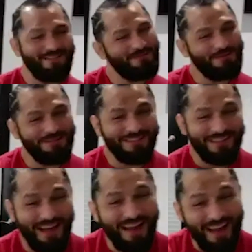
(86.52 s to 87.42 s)
Well,
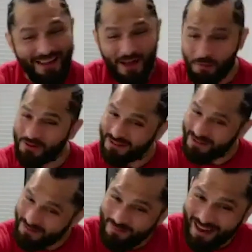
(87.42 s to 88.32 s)
that, hey, that was,
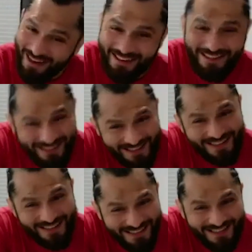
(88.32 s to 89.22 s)
man,
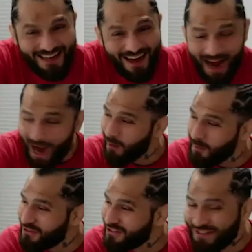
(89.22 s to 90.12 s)

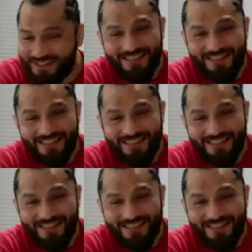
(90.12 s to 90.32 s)
ouch.